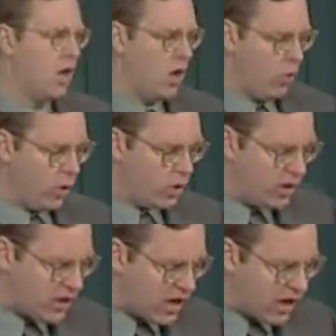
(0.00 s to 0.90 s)
One could
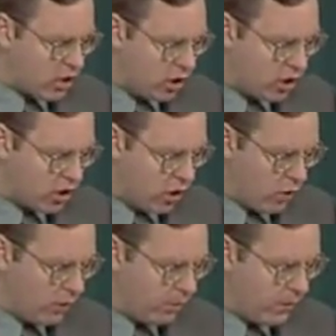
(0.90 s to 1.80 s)
detect
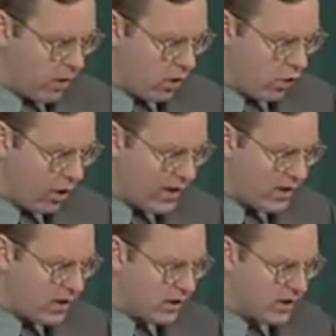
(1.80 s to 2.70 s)
also
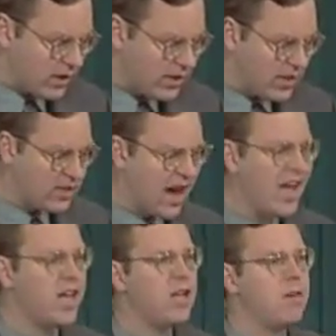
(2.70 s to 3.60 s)
crisis in
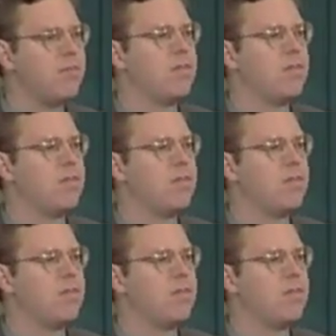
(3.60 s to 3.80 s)
society,